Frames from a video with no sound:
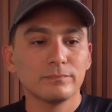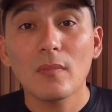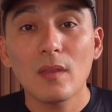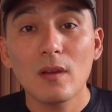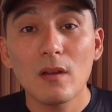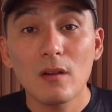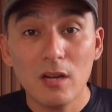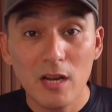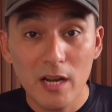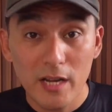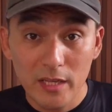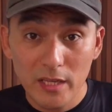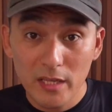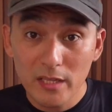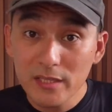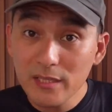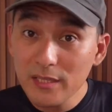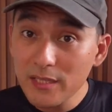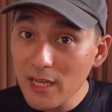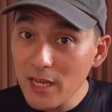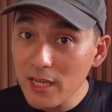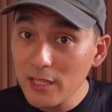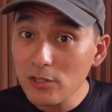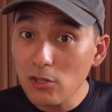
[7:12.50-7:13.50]
Alright, it's
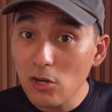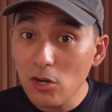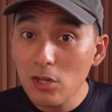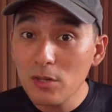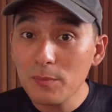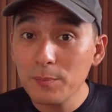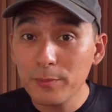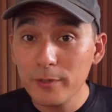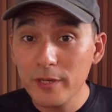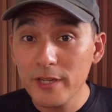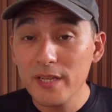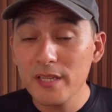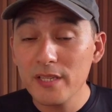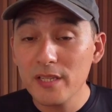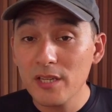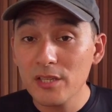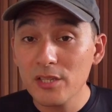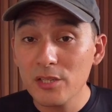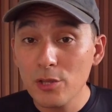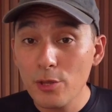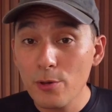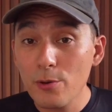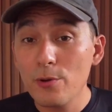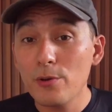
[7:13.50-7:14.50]
not all
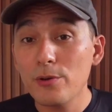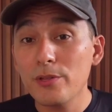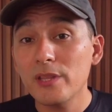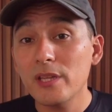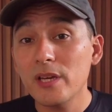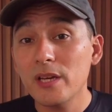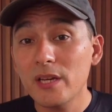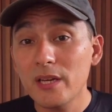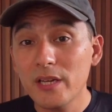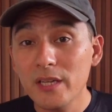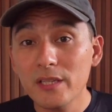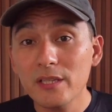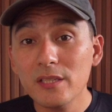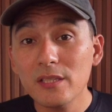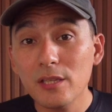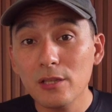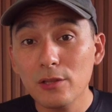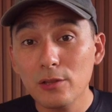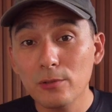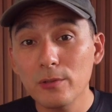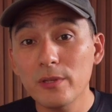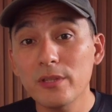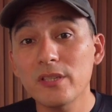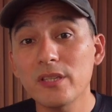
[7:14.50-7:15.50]
praises though. The
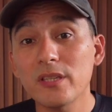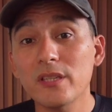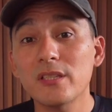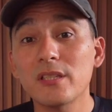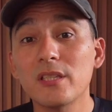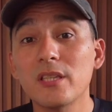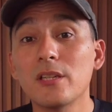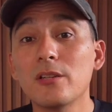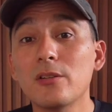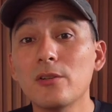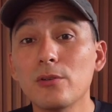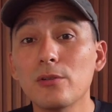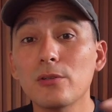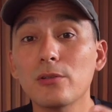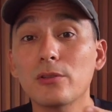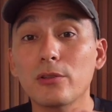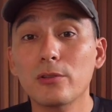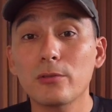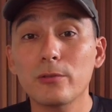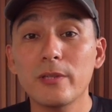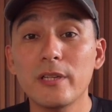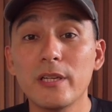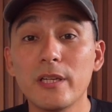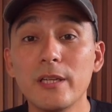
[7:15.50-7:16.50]
Insta360
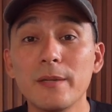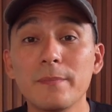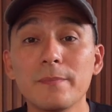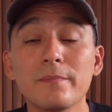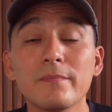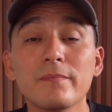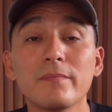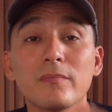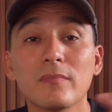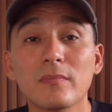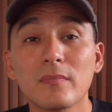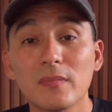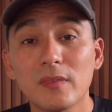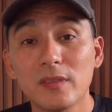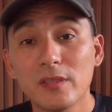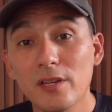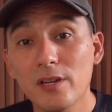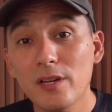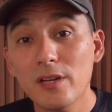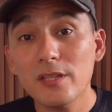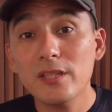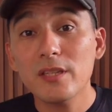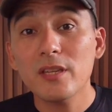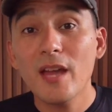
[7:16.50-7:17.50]
Go3
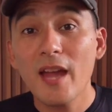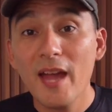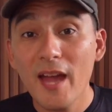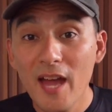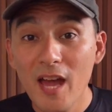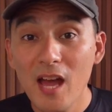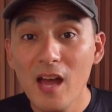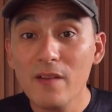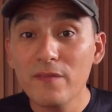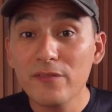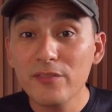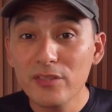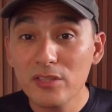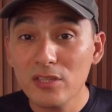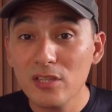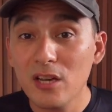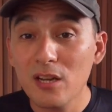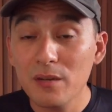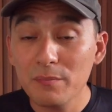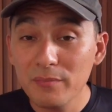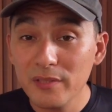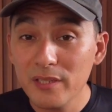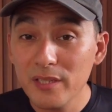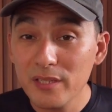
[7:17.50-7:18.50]
does have
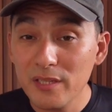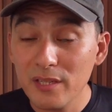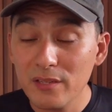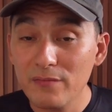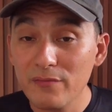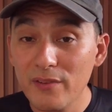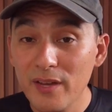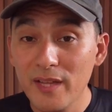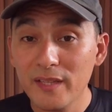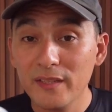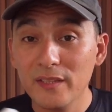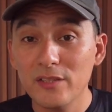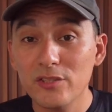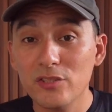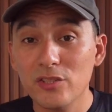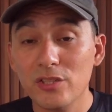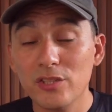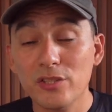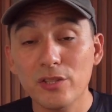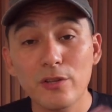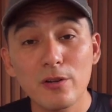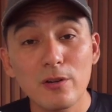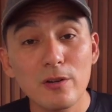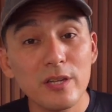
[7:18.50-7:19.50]
some
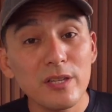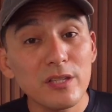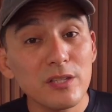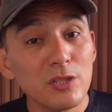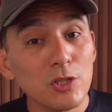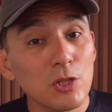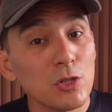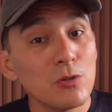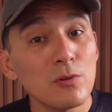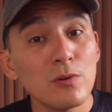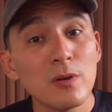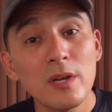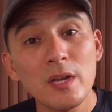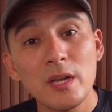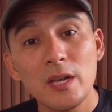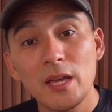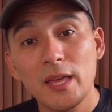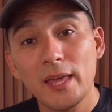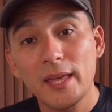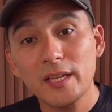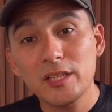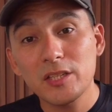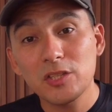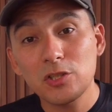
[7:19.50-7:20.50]
disadvantages. There is no
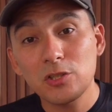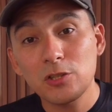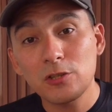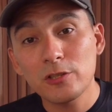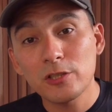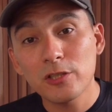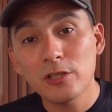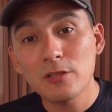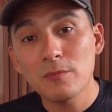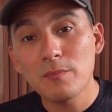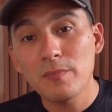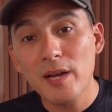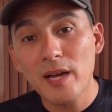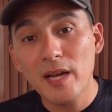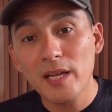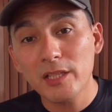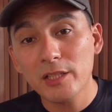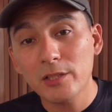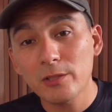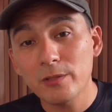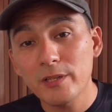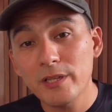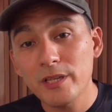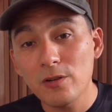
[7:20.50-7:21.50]
external
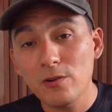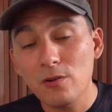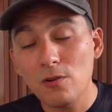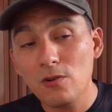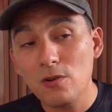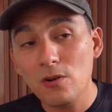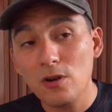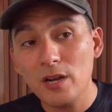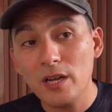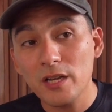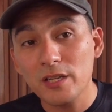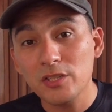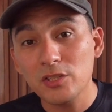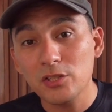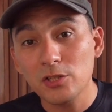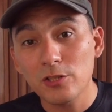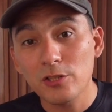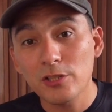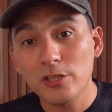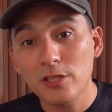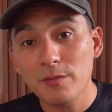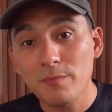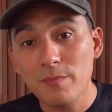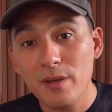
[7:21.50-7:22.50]
battery or
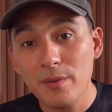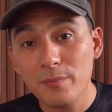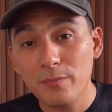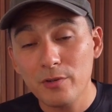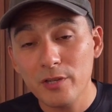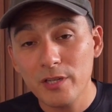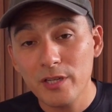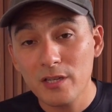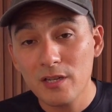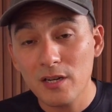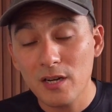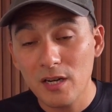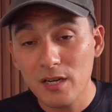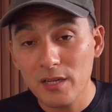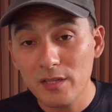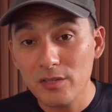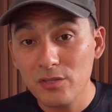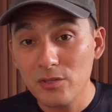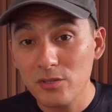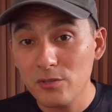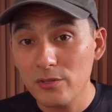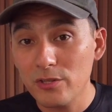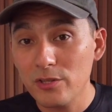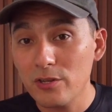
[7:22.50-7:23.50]
external memory card.
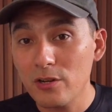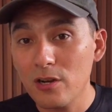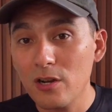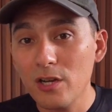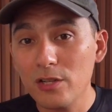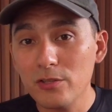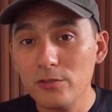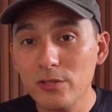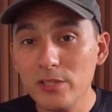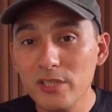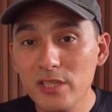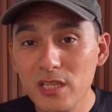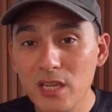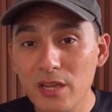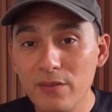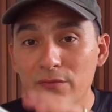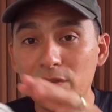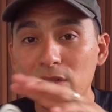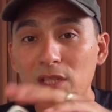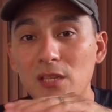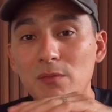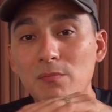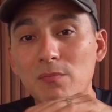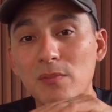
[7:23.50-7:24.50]
So your
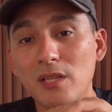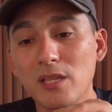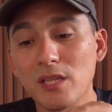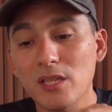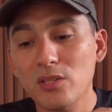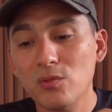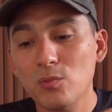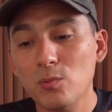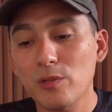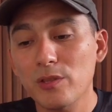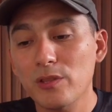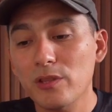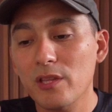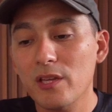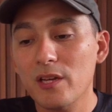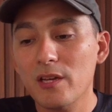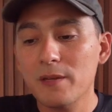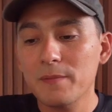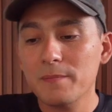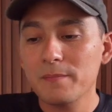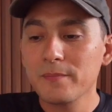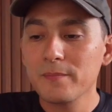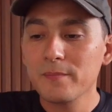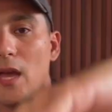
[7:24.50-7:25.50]
170 minutes with
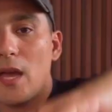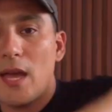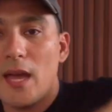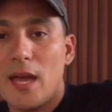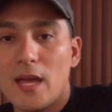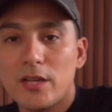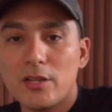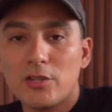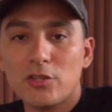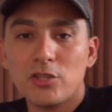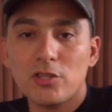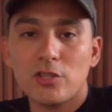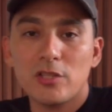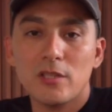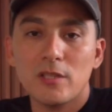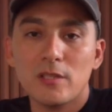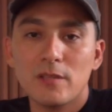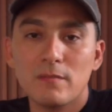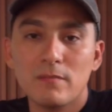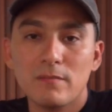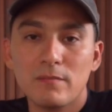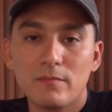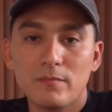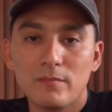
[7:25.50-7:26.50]
the
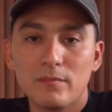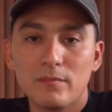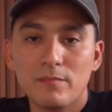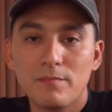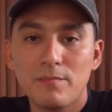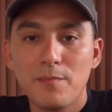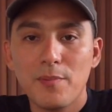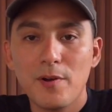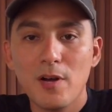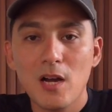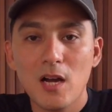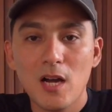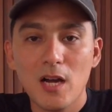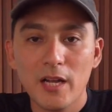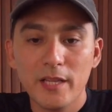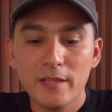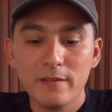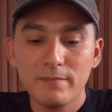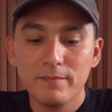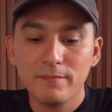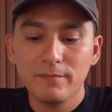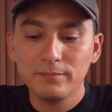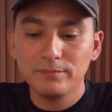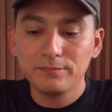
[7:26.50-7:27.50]
action pod
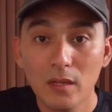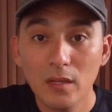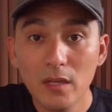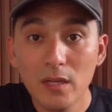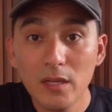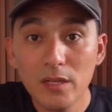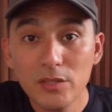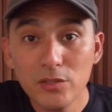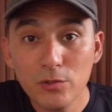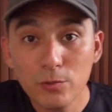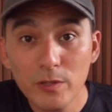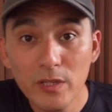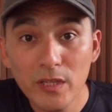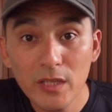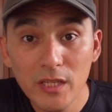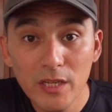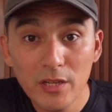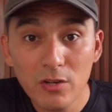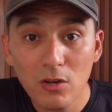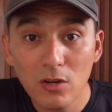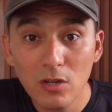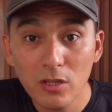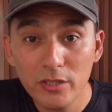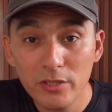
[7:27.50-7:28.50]
is
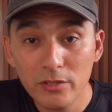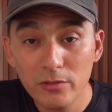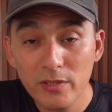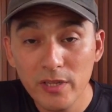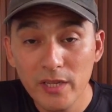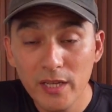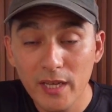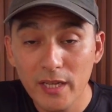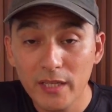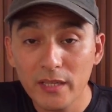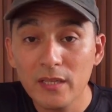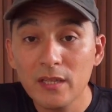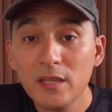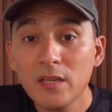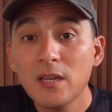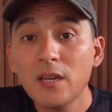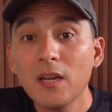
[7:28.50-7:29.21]
really all you get.